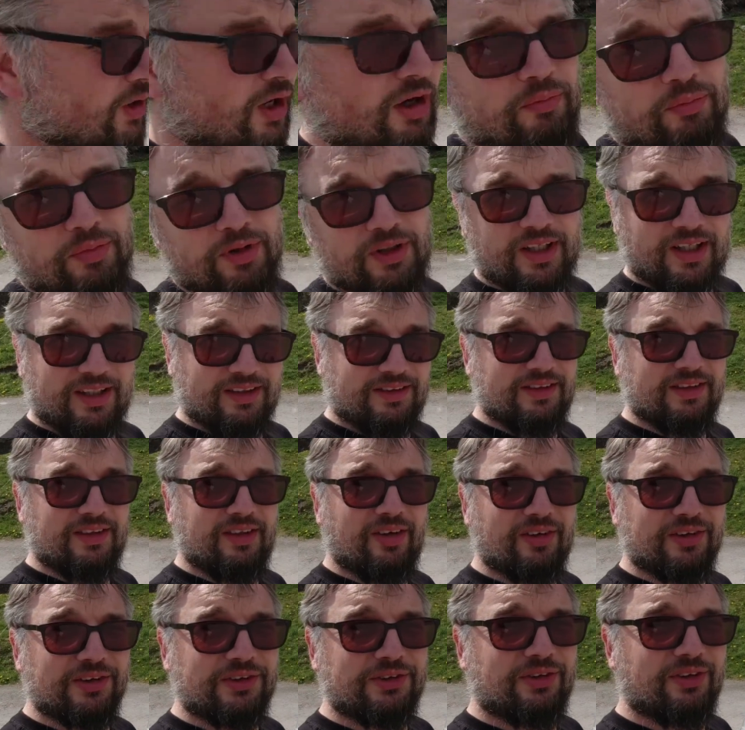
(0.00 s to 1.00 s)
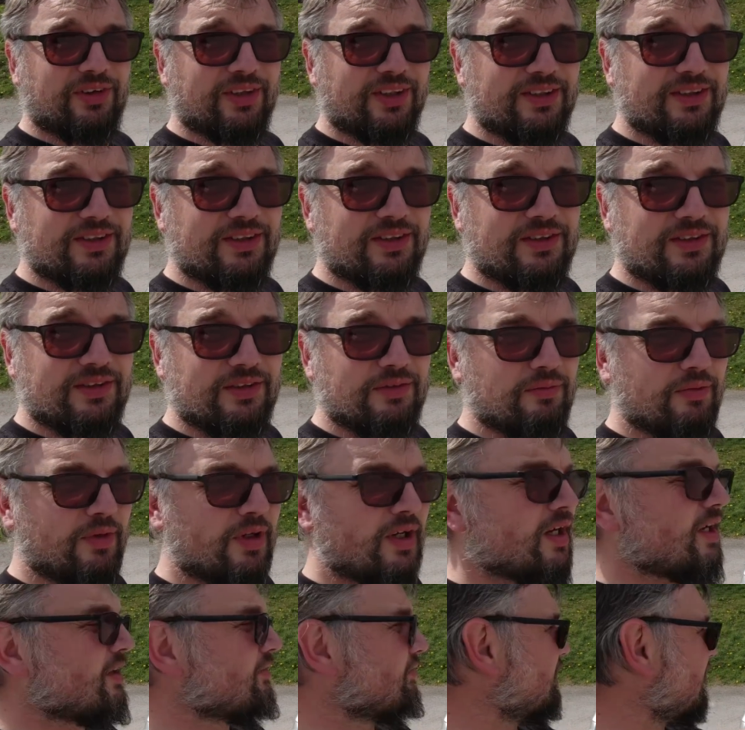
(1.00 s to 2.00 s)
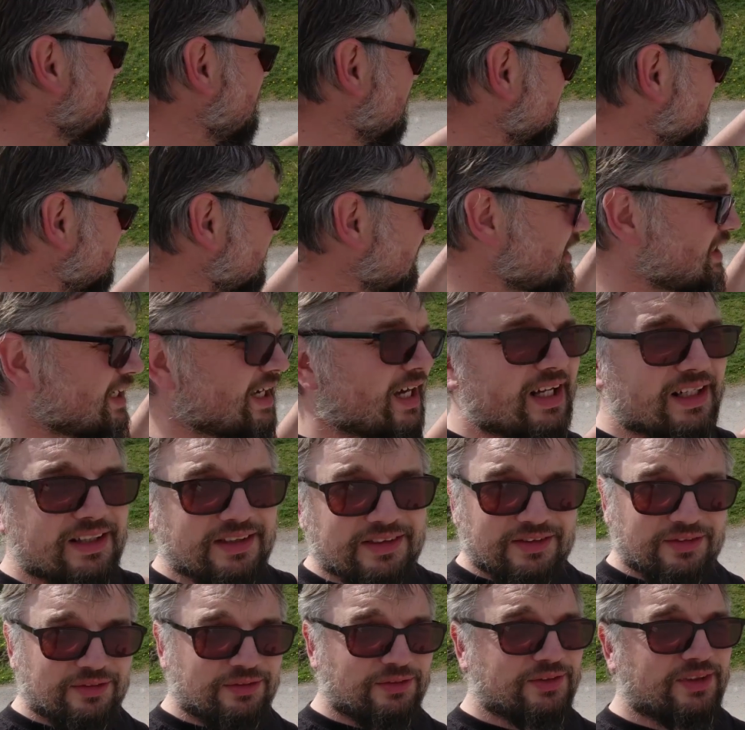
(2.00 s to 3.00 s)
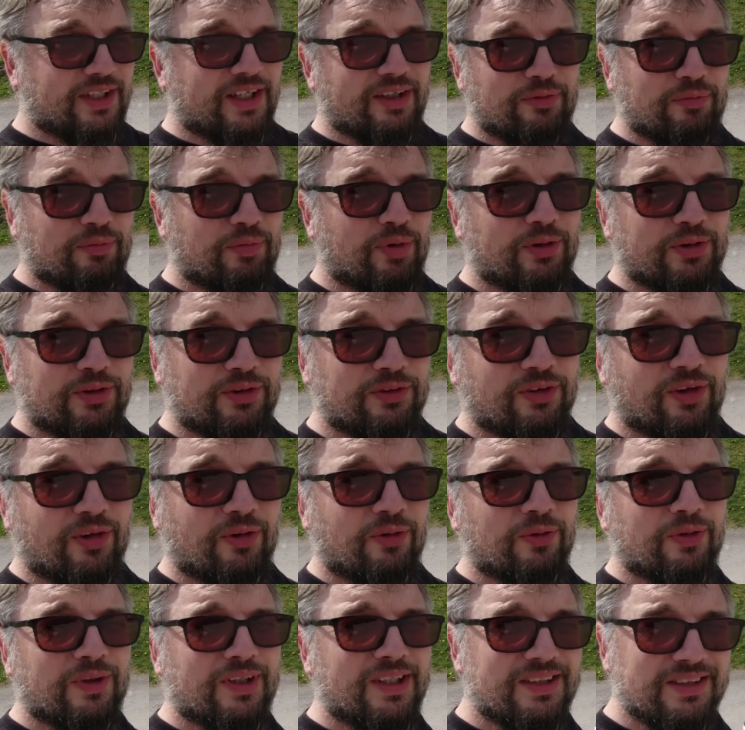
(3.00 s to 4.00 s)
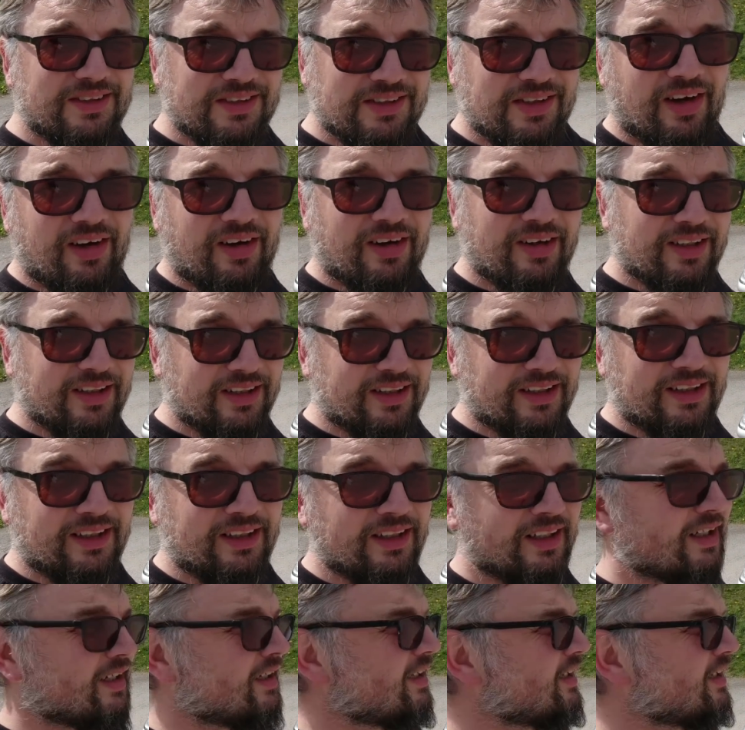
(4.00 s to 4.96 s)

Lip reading: complicated hydraulic system that actually cancels out body roll entirely.